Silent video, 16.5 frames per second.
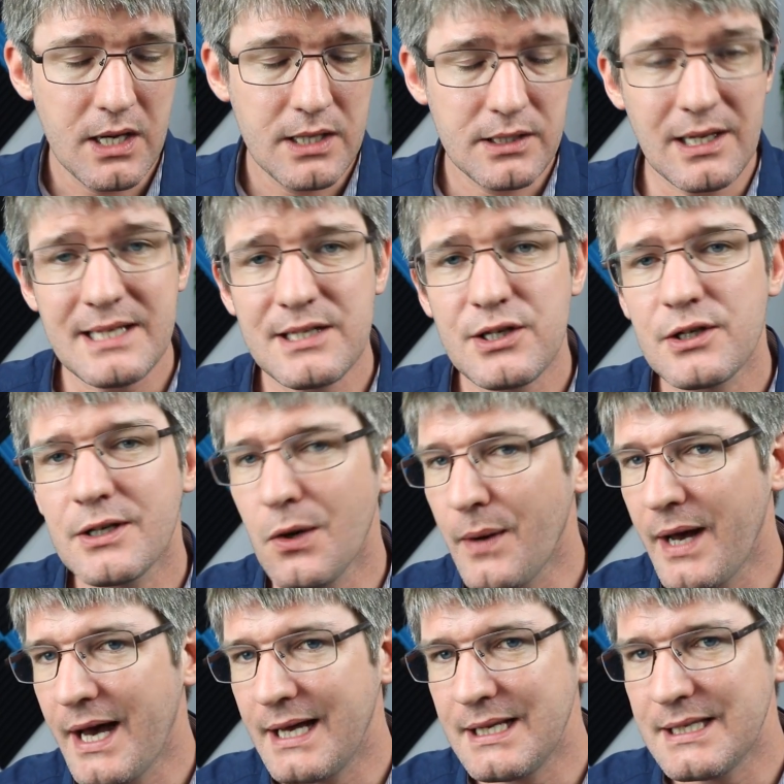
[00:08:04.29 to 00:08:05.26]
So let's just
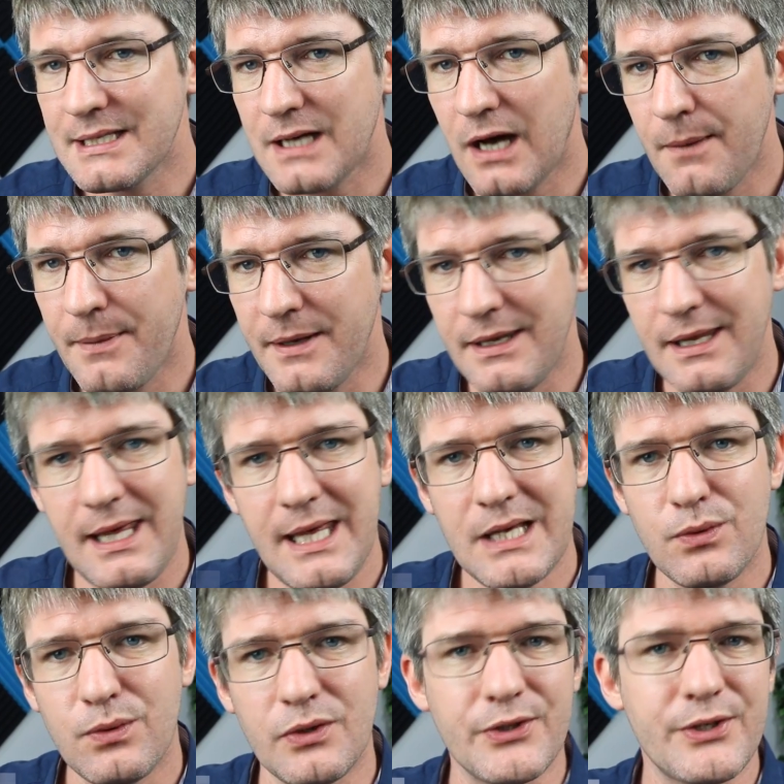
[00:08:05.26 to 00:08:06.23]
go ahead and type in
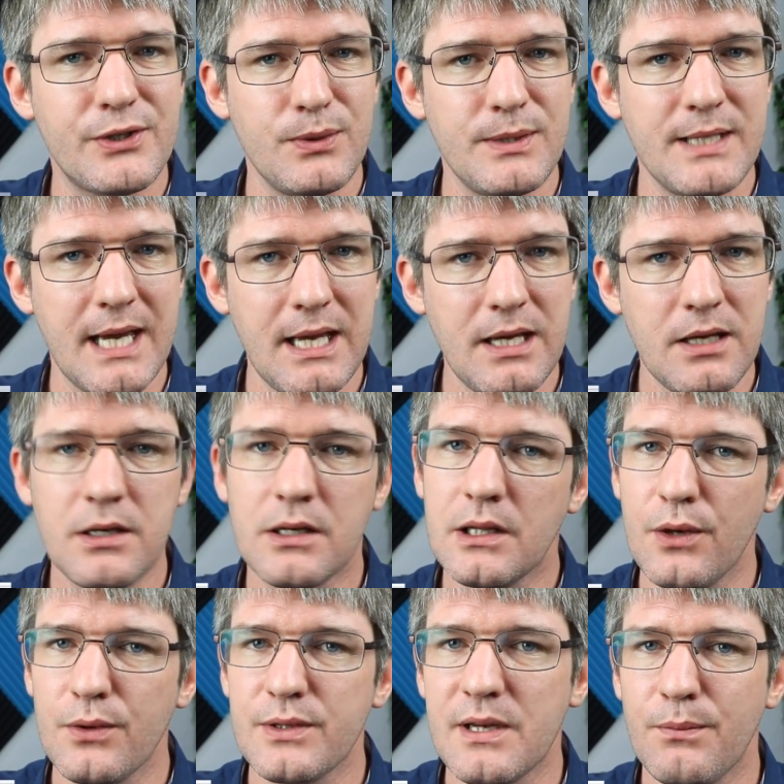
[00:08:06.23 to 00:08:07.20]
equals today,
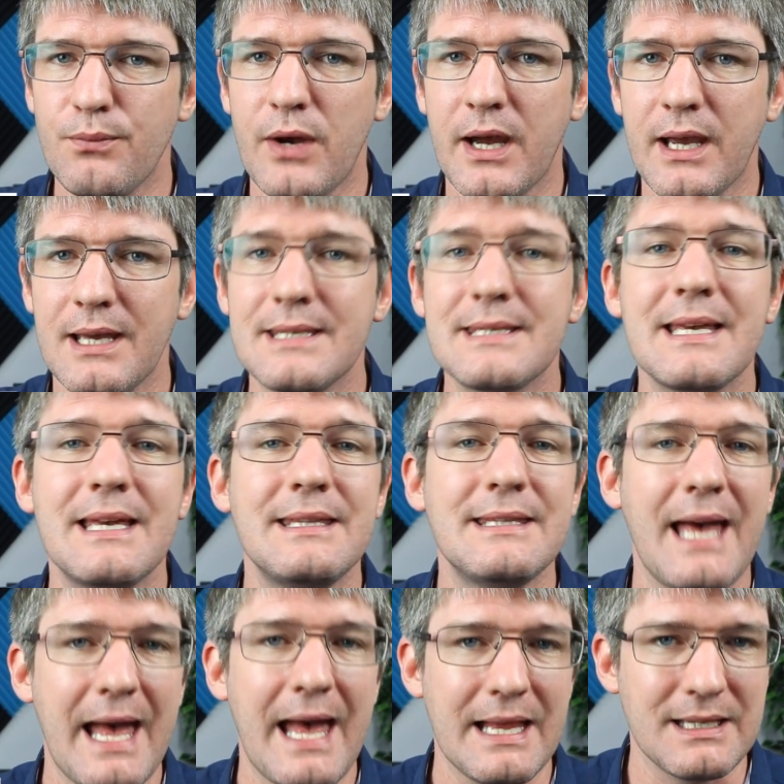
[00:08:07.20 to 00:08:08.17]
close our brackets
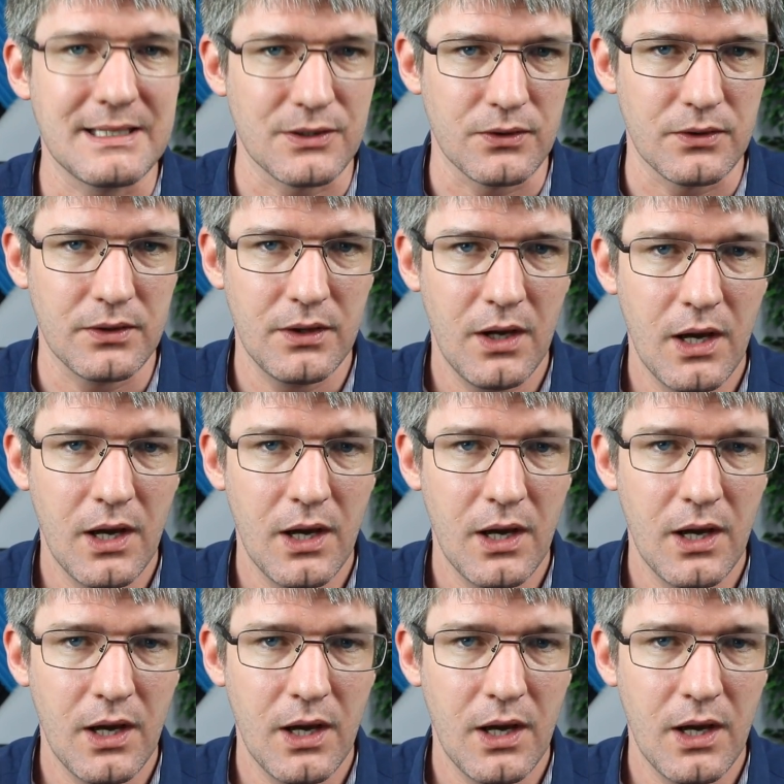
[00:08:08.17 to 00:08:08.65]
and enter.